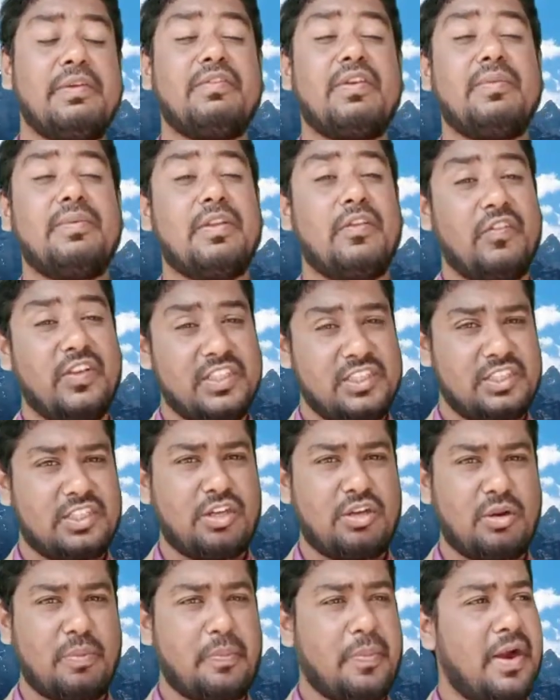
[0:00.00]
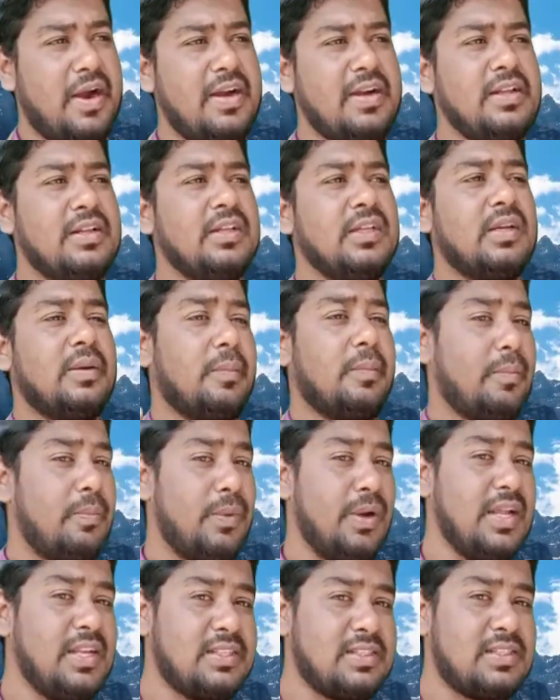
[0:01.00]
from the vegetative part,
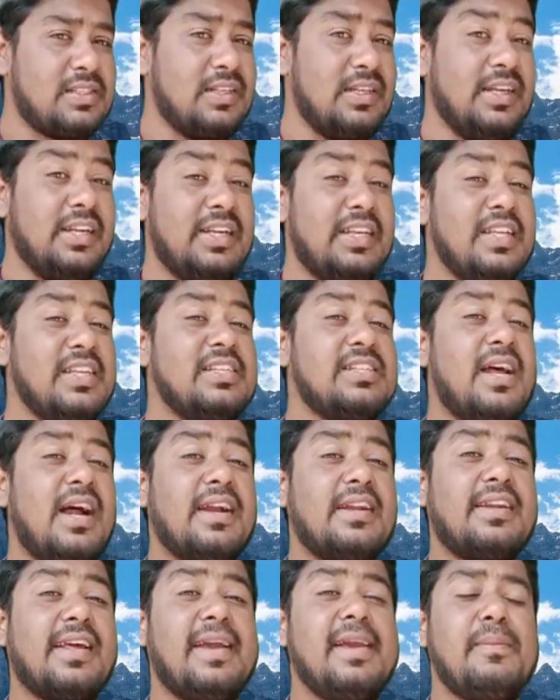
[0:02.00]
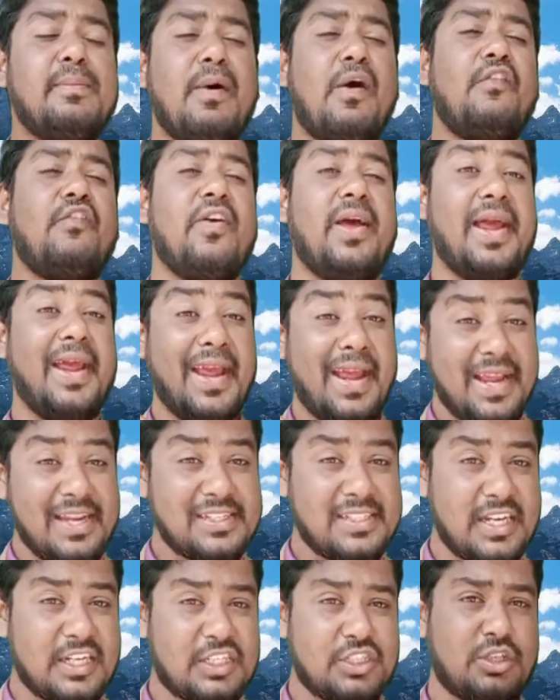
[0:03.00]
plus it is a type of
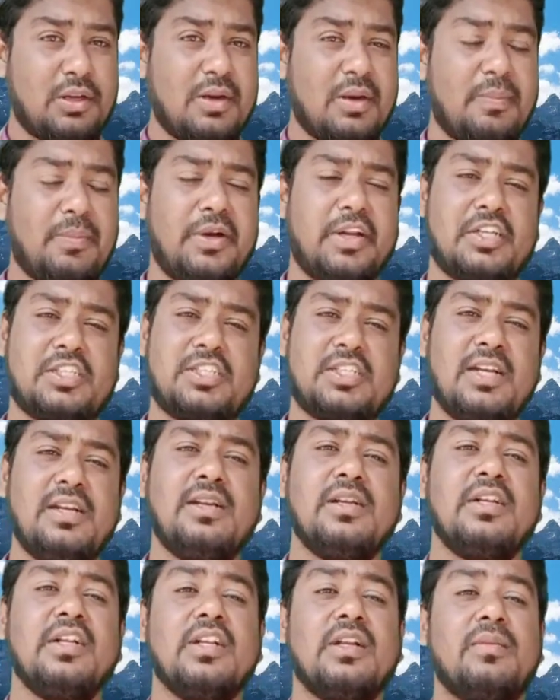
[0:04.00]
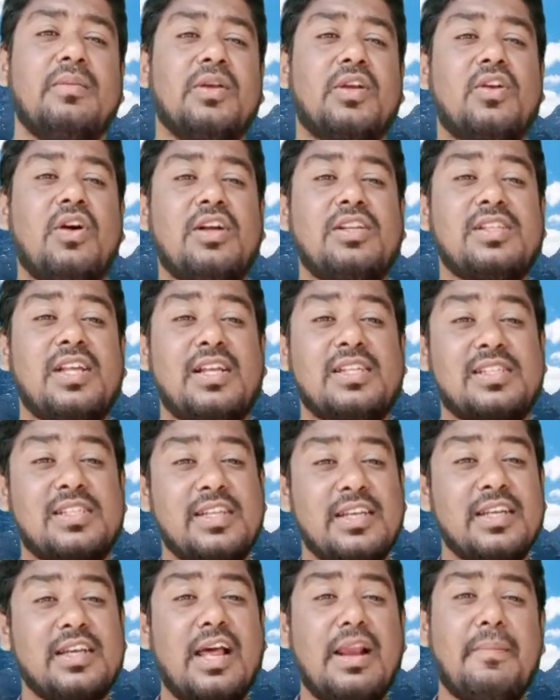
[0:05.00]
asexual reproduction because a
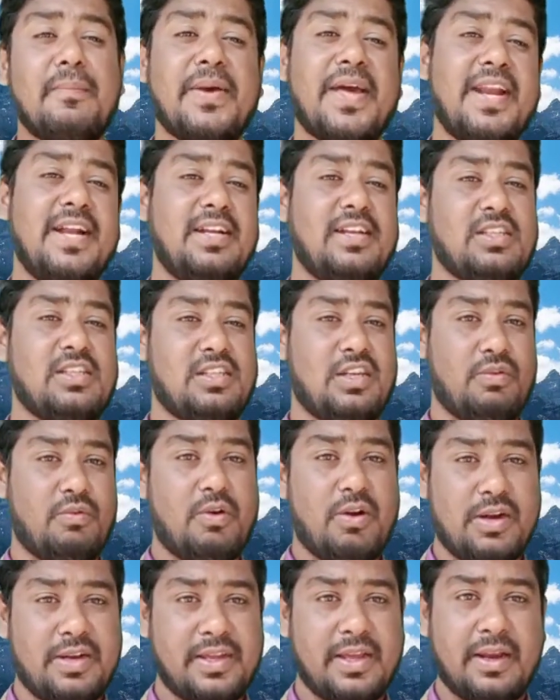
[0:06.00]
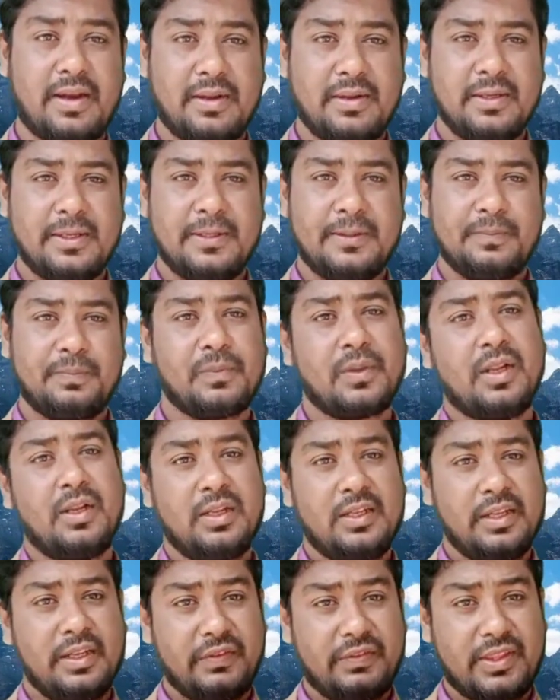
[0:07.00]
single parent is involved here.
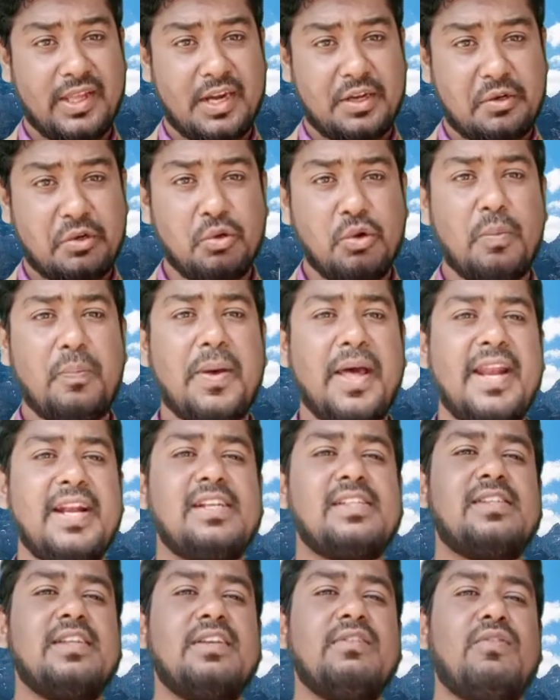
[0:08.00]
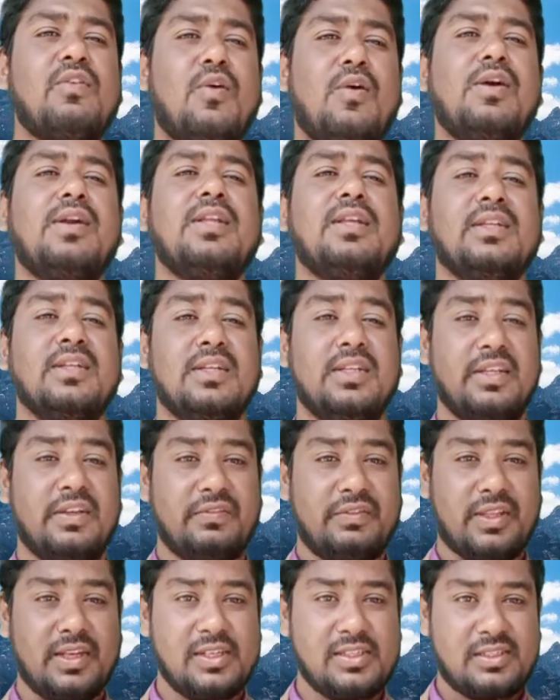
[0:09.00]
If there are two parents involved,
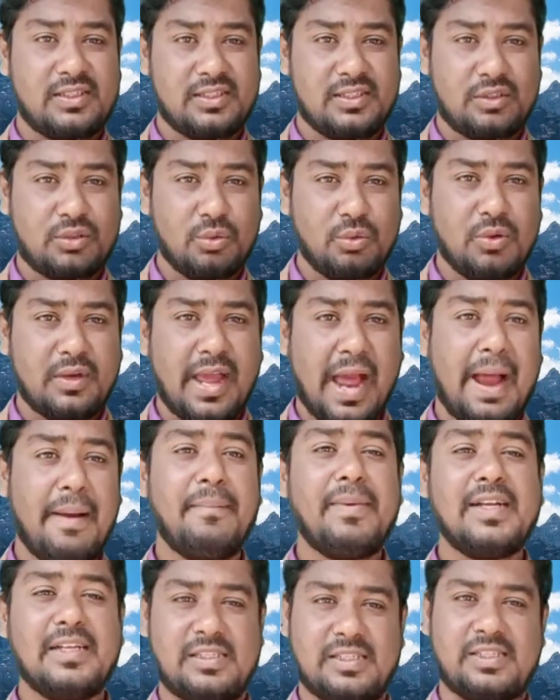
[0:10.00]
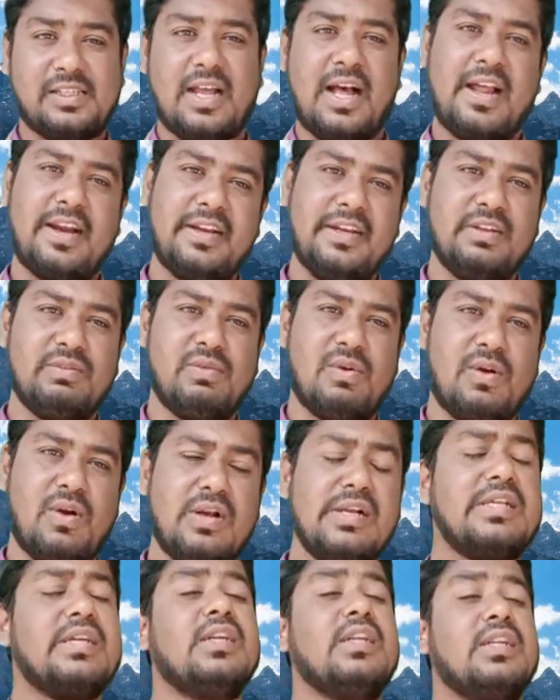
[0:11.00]
if there is two gametes are
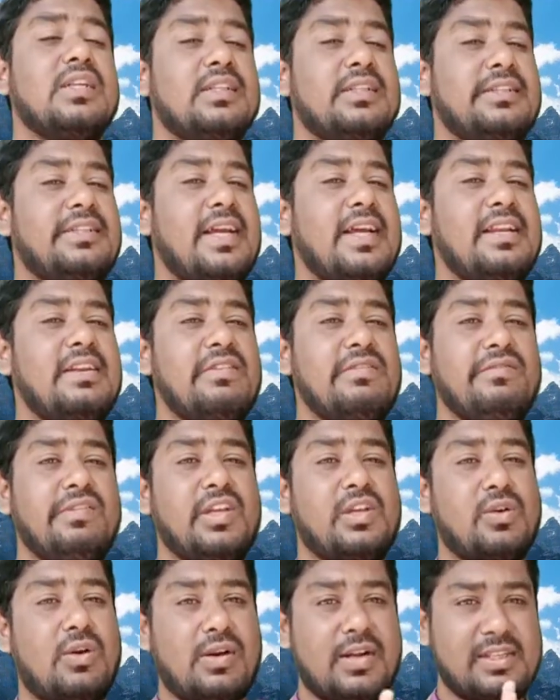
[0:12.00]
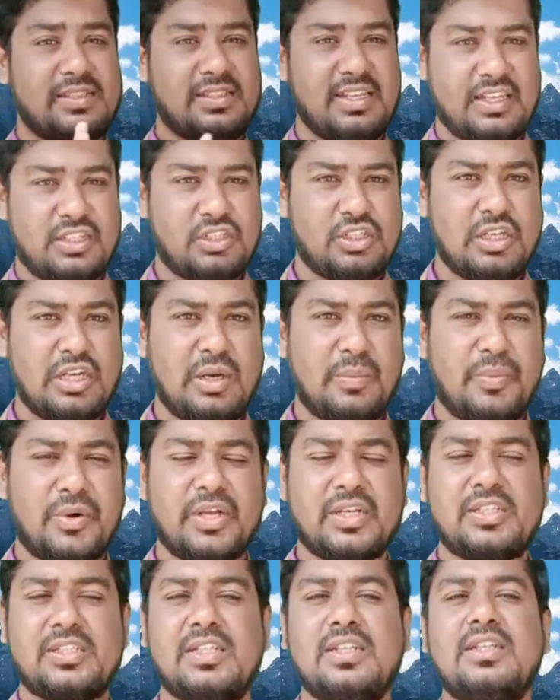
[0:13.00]
involved, then we call it a sexual
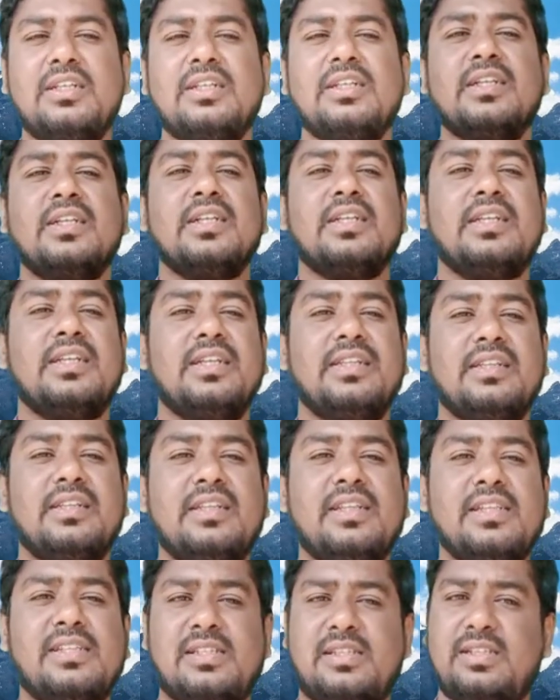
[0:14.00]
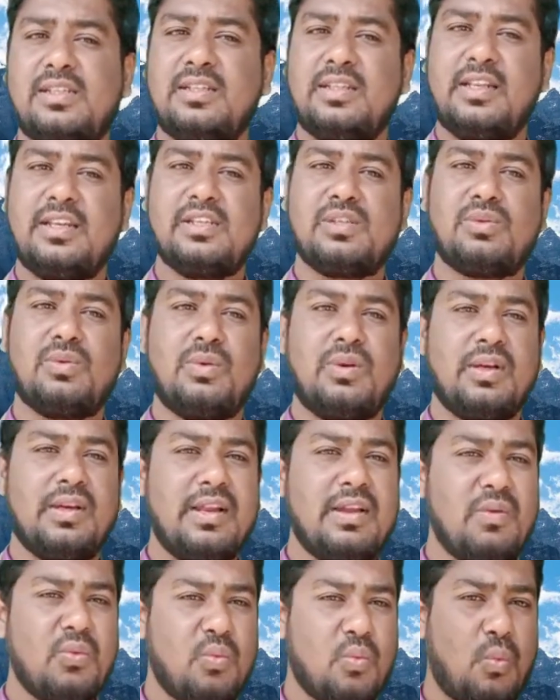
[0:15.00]
reproduction. In this, there is
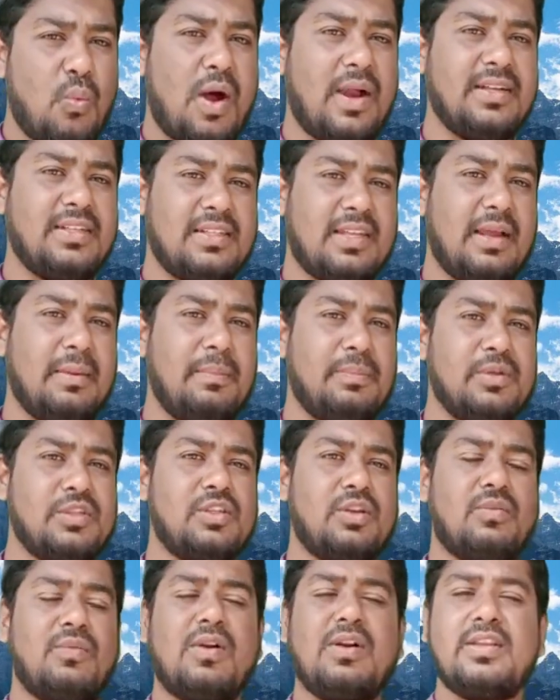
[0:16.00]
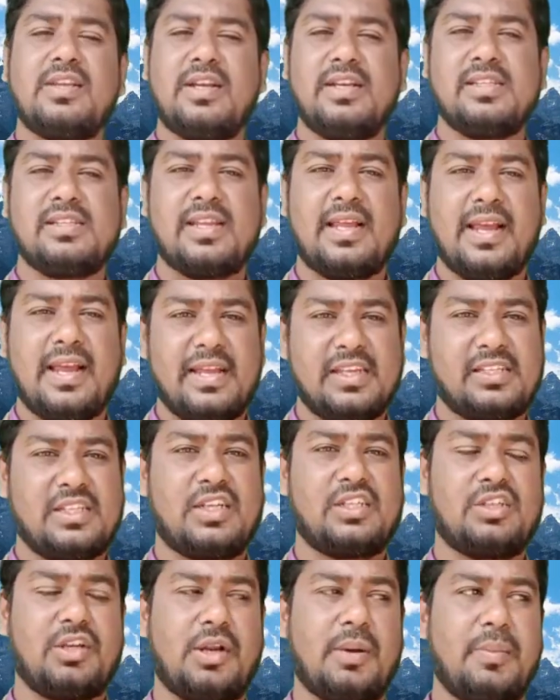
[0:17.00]
only one type is involved, that is
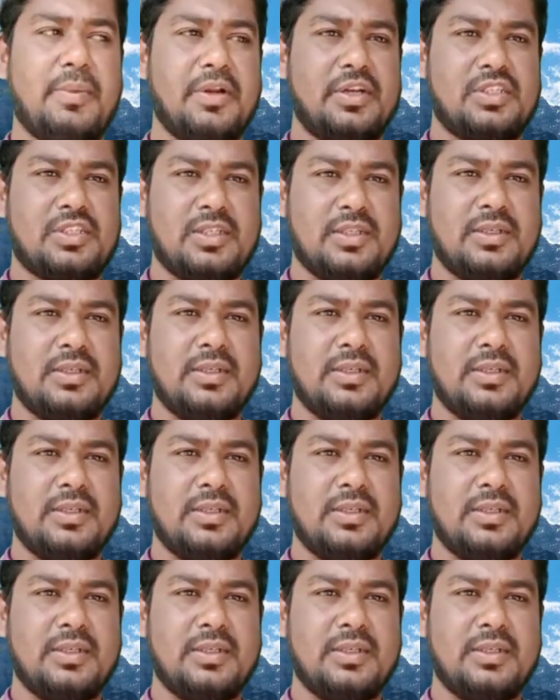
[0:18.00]
asexual reproduction.